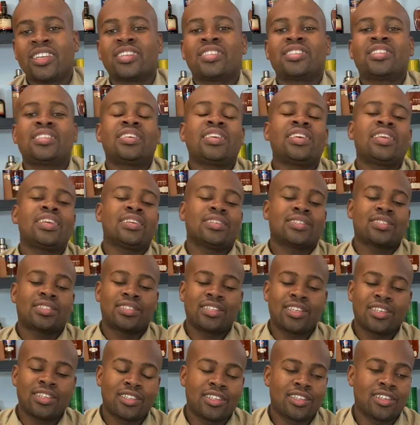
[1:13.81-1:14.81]

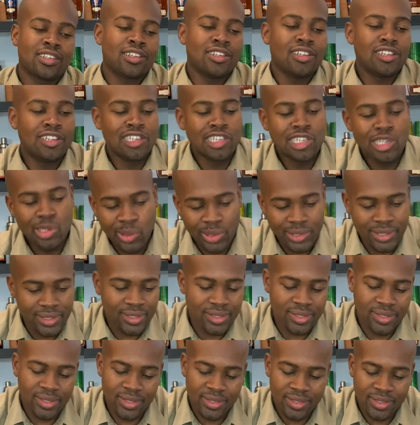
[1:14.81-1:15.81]
tasting
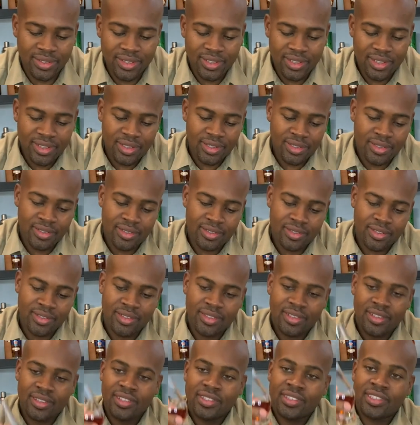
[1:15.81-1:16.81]
notes.
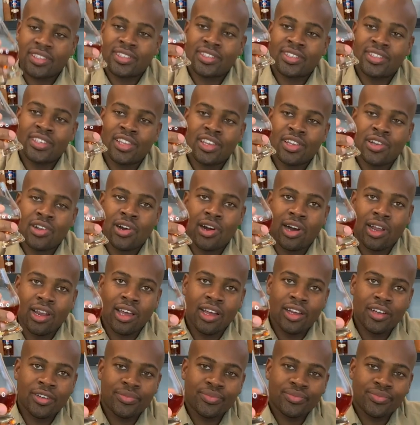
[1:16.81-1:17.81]
See the
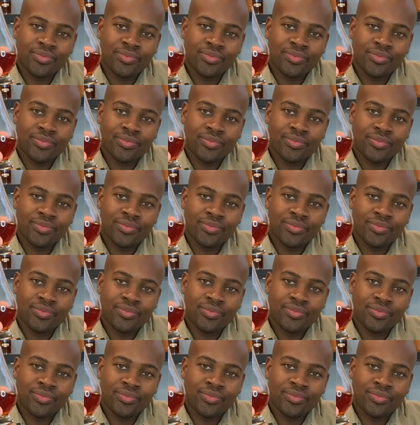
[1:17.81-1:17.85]
color?